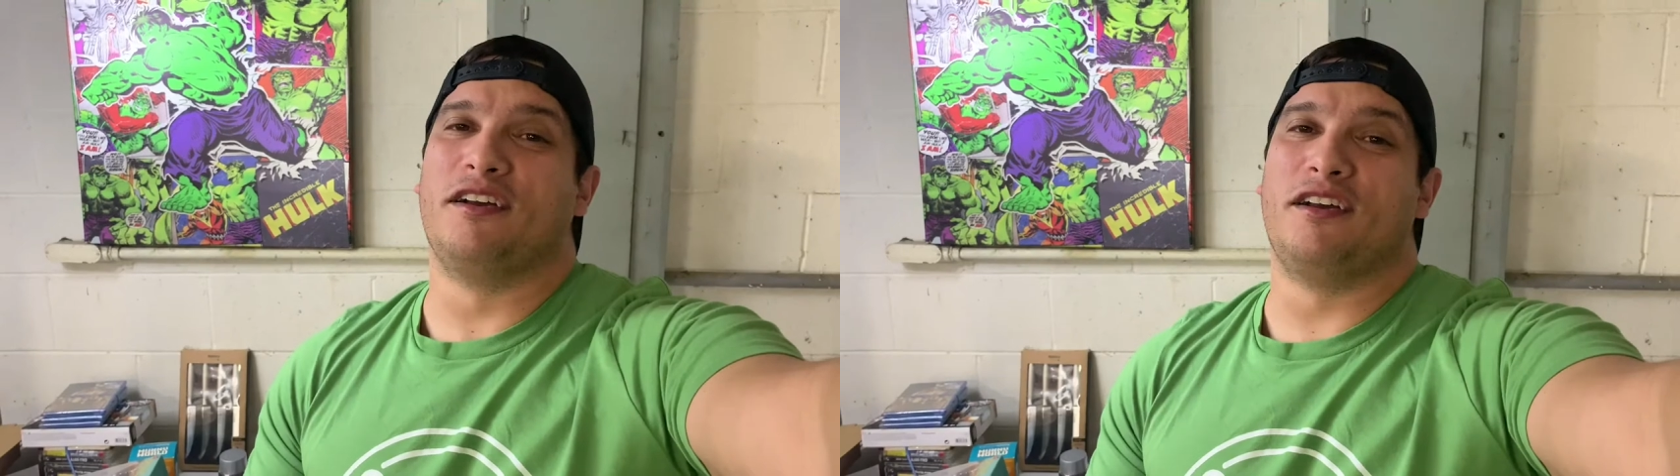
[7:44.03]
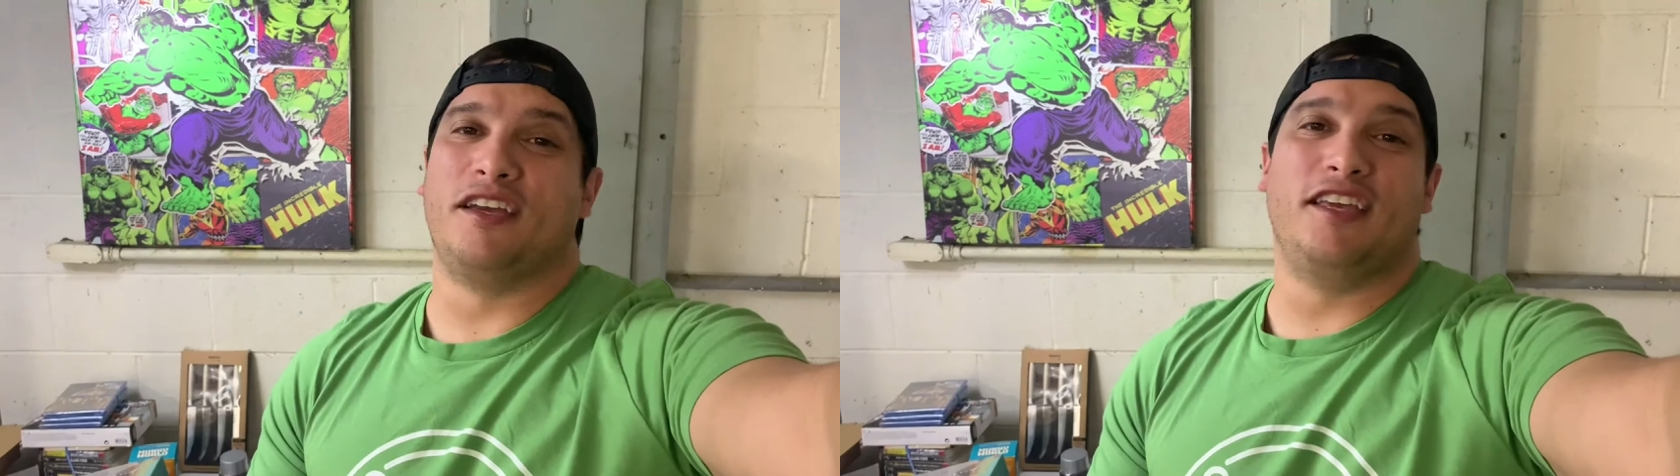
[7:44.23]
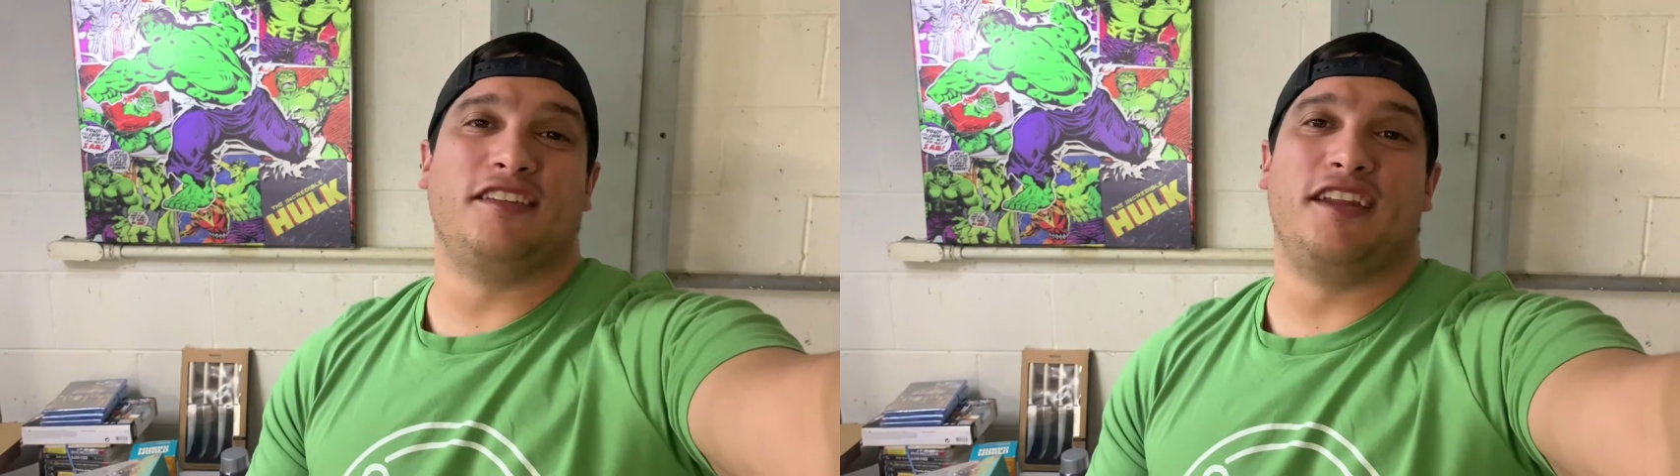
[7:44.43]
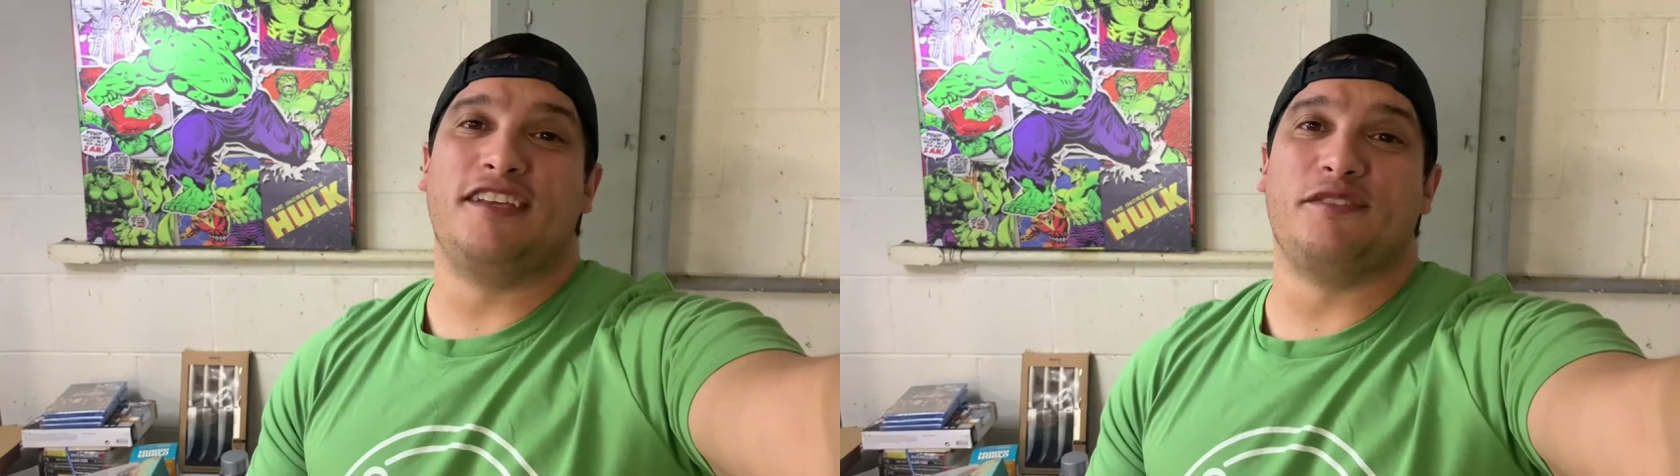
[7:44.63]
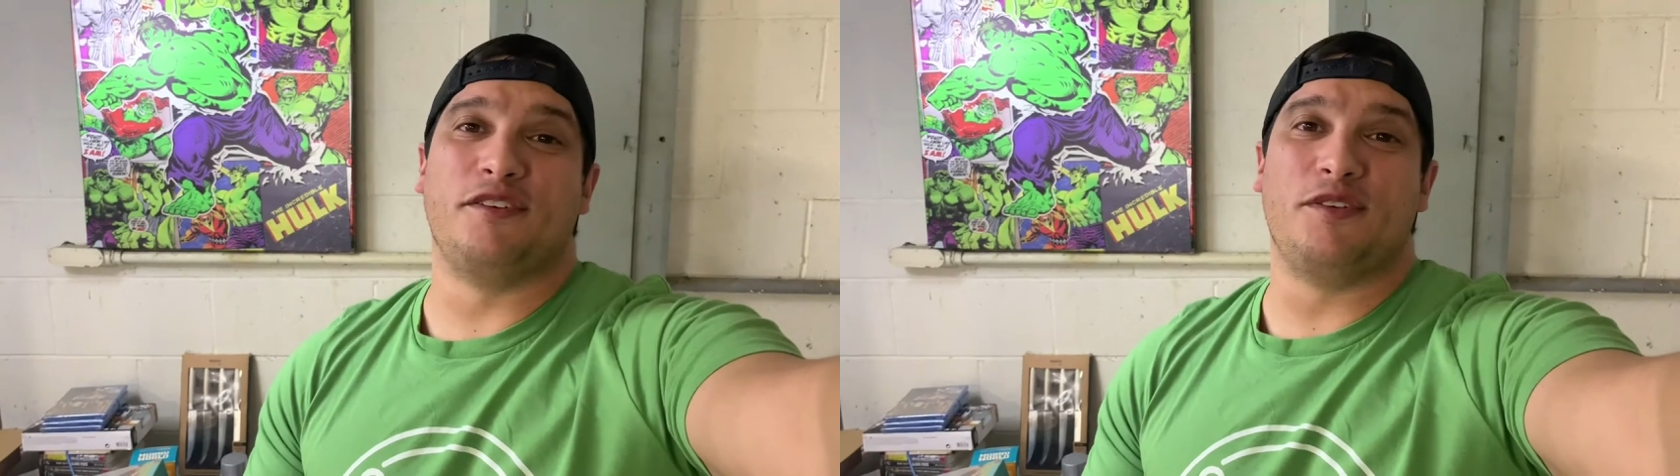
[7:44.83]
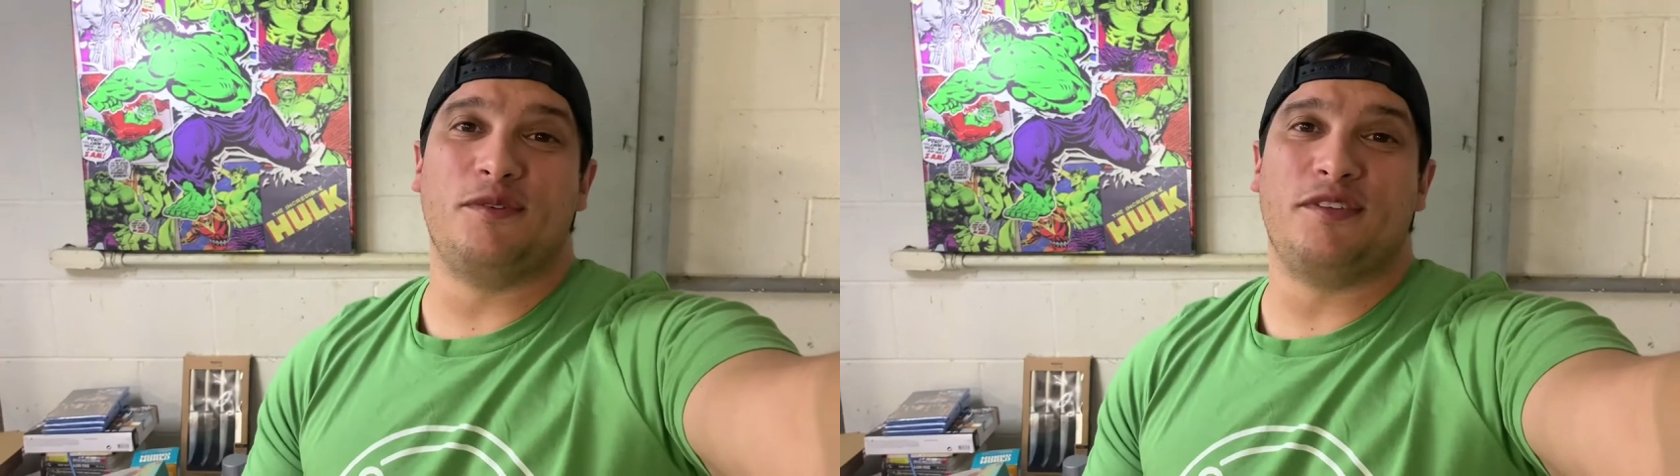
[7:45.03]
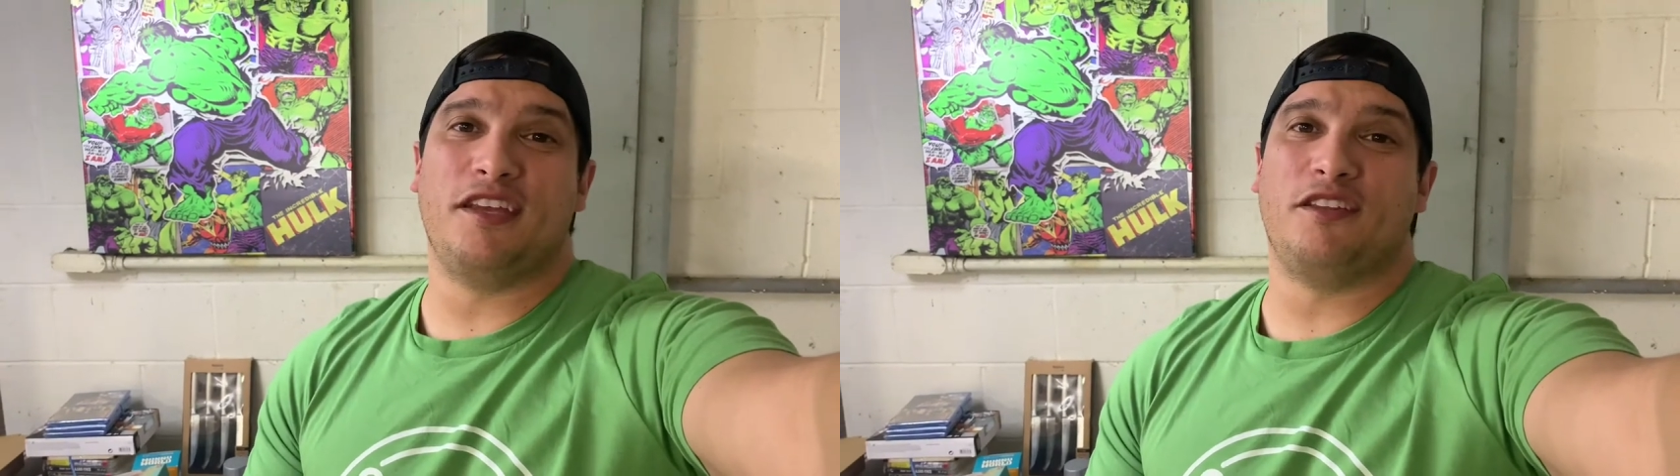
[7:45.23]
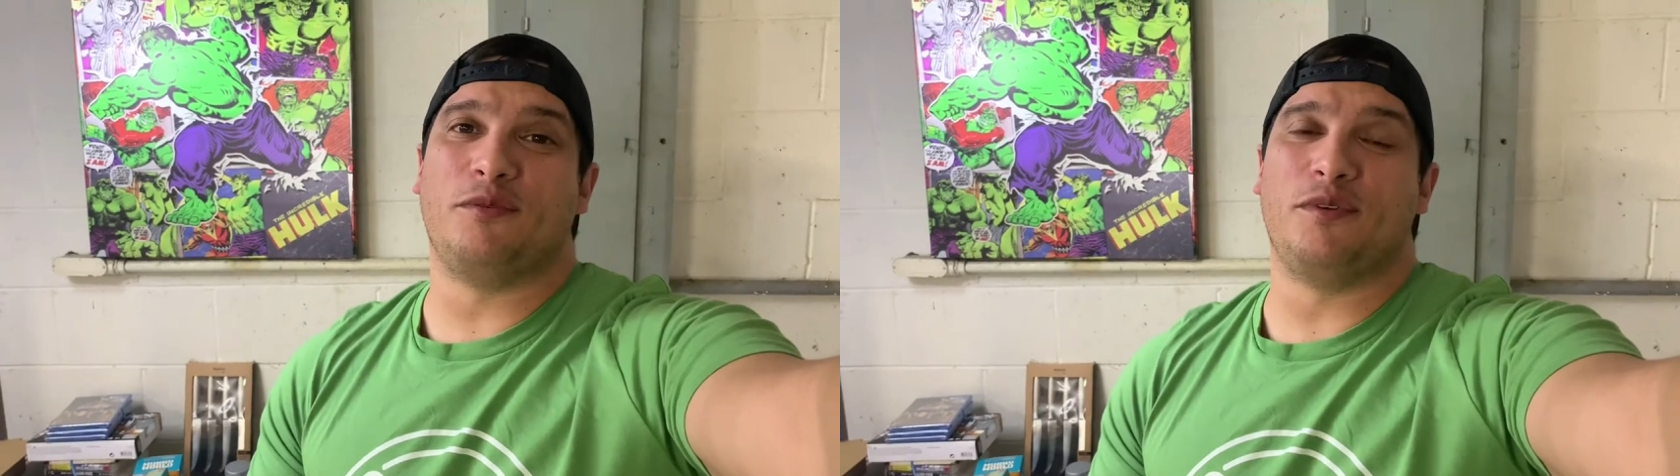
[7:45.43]
Again, today's only Tuesday,
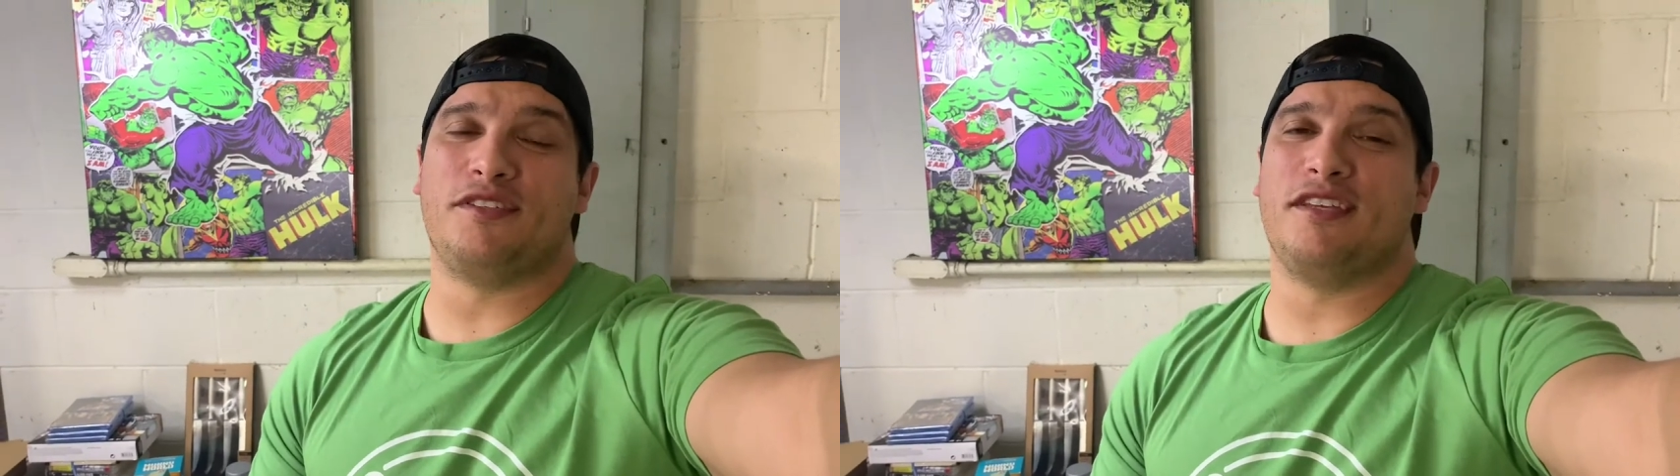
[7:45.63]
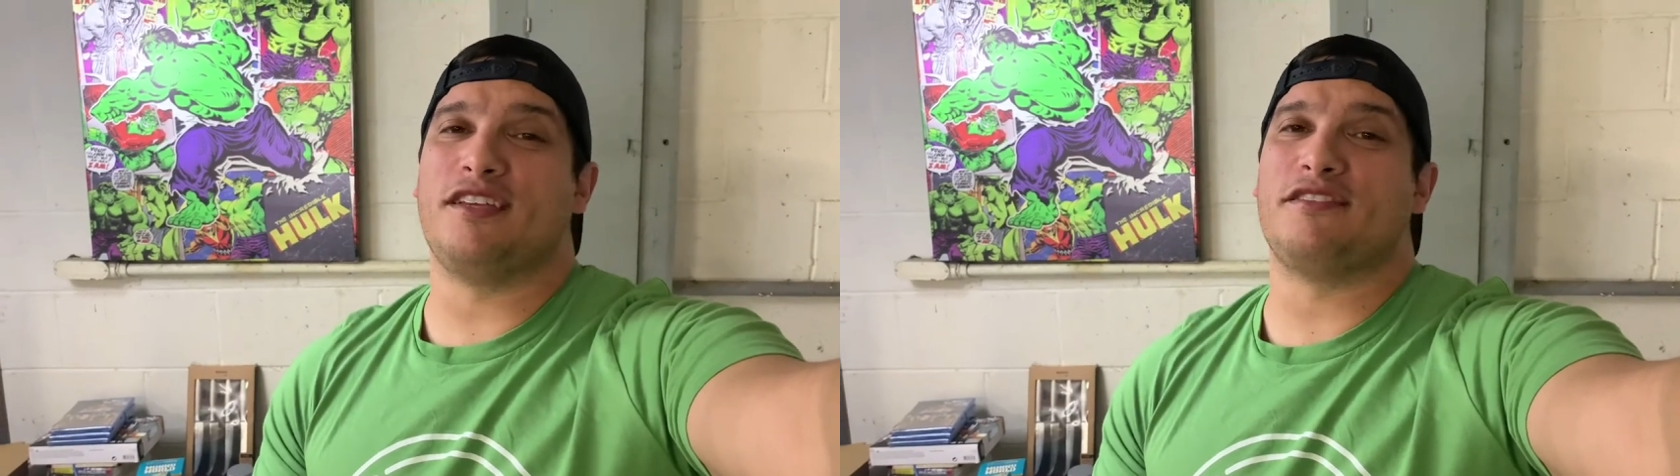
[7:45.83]
the 26th,